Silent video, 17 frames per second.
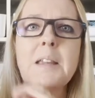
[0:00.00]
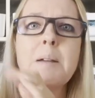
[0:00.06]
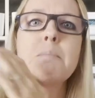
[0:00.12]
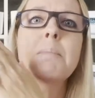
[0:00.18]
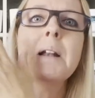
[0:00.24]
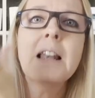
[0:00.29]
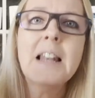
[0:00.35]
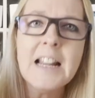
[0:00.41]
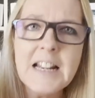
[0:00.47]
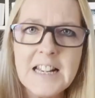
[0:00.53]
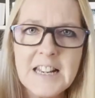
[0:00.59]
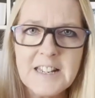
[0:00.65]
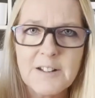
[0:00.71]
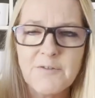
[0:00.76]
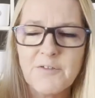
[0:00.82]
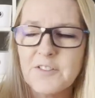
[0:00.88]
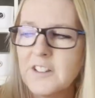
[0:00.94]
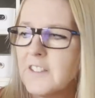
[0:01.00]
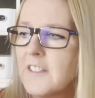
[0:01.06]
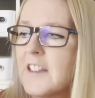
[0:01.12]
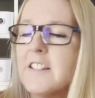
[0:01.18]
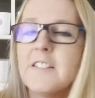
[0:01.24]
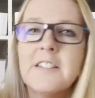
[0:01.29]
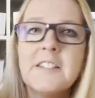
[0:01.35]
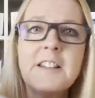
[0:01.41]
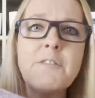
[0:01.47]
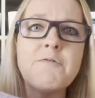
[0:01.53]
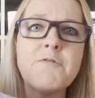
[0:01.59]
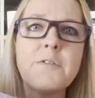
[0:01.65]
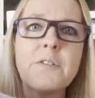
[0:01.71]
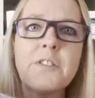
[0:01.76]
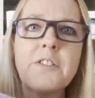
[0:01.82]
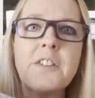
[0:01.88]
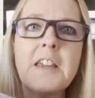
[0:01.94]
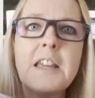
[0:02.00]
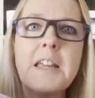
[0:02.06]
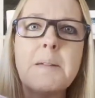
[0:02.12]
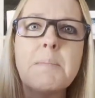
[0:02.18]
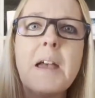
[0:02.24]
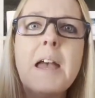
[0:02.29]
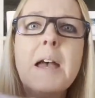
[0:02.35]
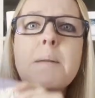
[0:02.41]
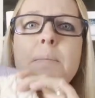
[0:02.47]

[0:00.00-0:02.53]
completely different to this, different theme,